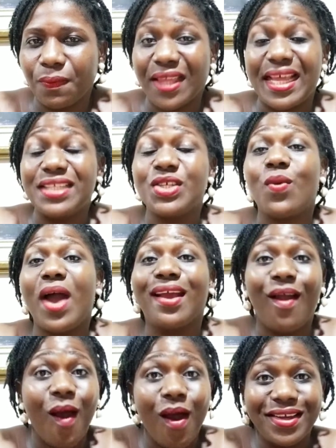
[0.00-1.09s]
That is why
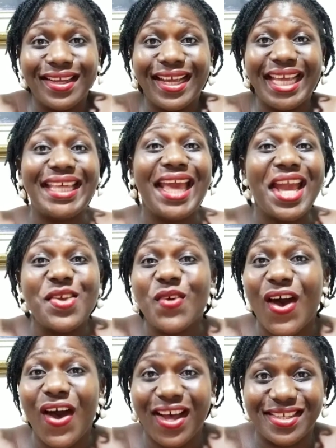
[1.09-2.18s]
God gave
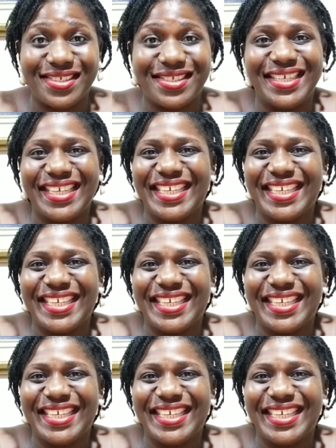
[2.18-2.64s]
us,